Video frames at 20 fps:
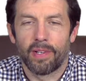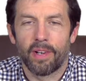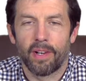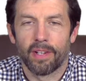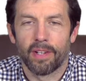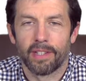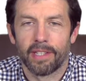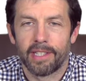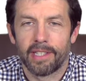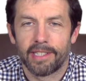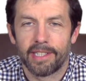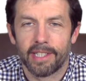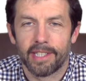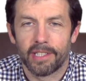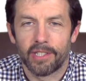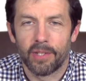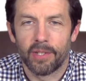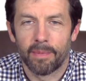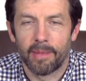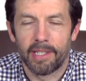on how these
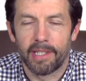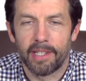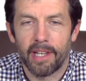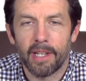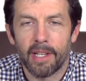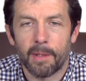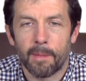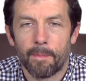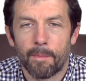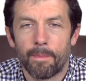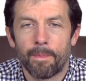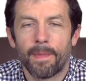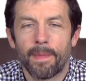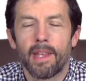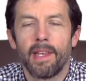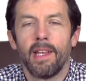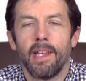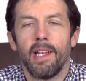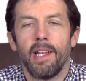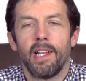things should be done.
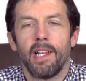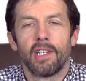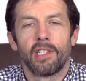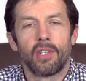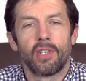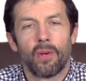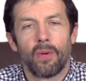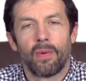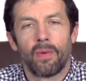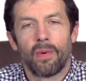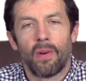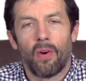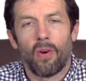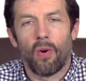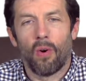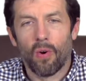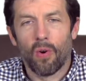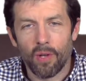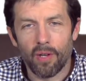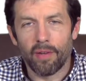So
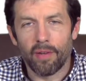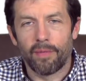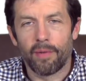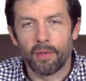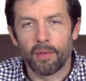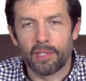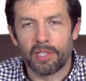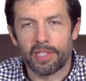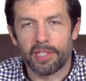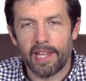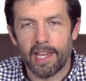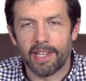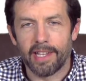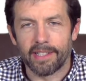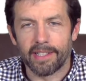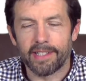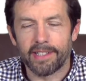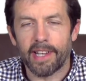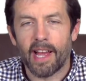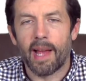all of those
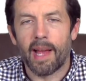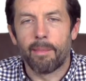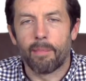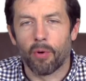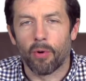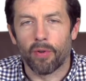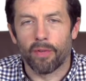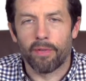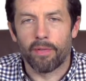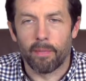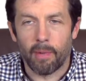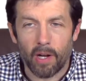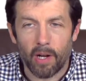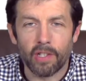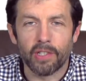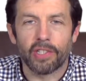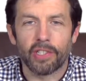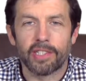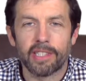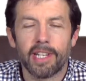skills I brought from
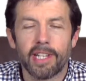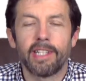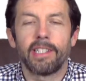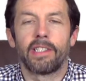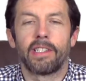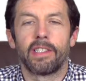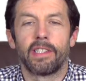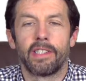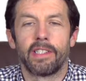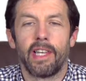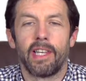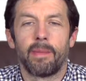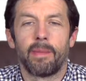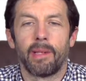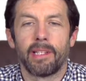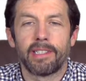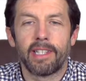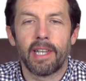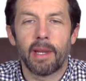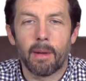outside
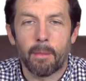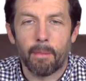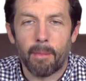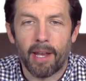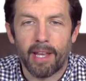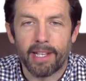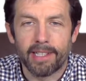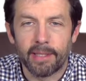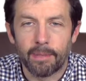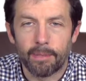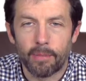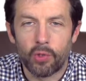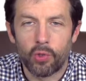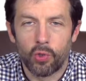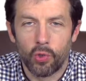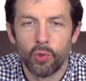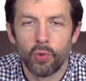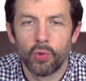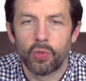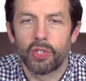sustainability and applied them
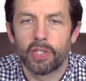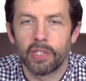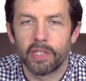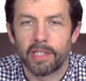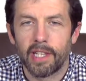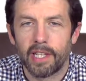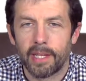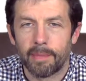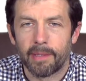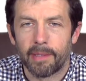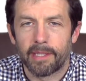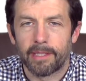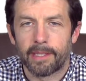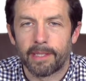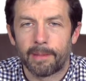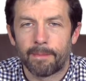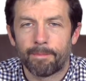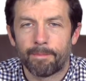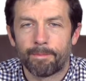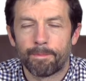to
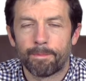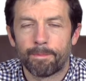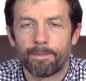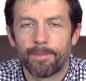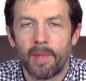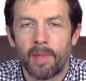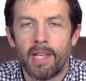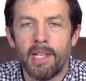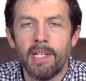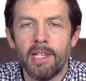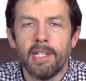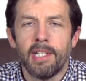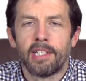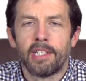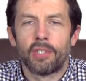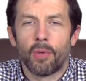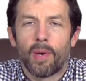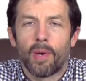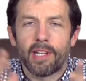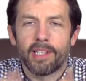sustainability.
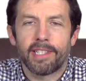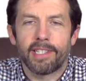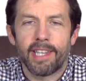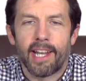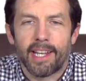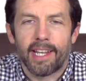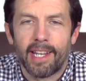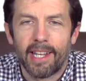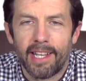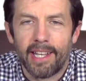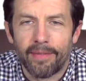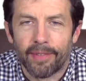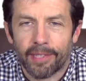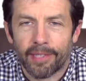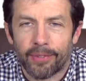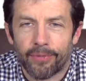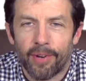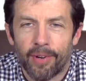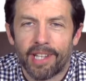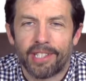So where does that leave
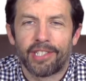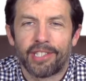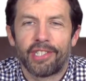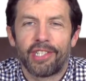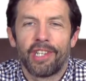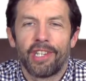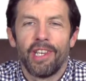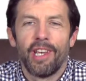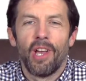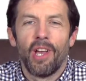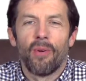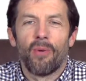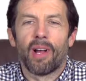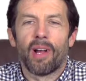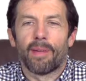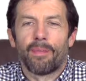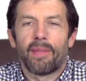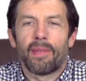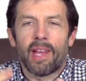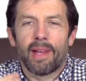us, Rich?
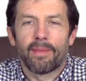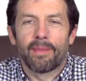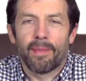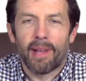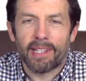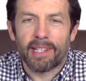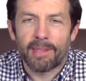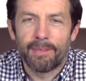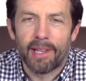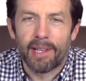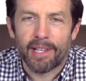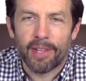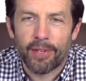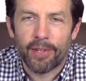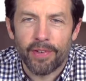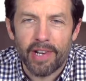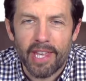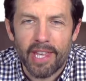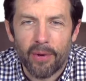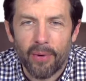Well, I'd like to make
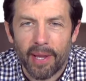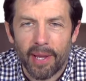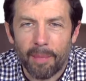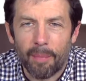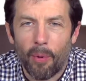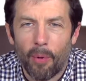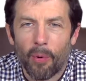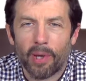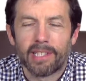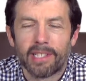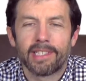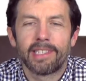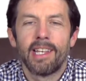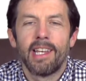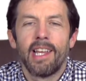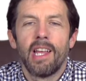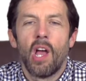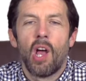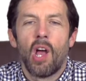3 quick points.